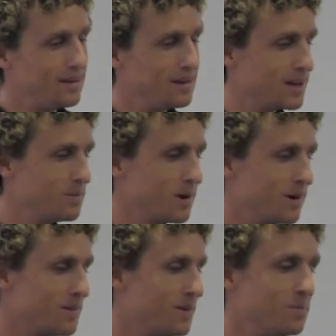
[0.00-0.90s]
you keep
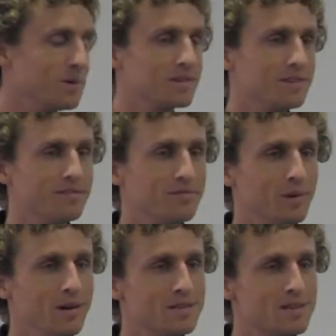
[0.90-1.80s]
going through the books of
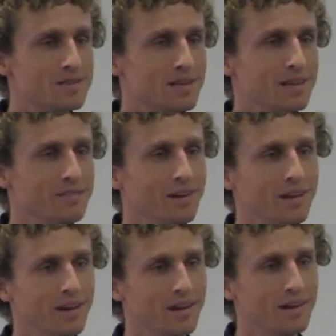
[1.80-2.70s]
Moses and you
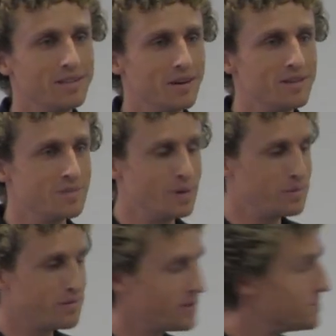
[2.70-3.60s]
find that God chose a people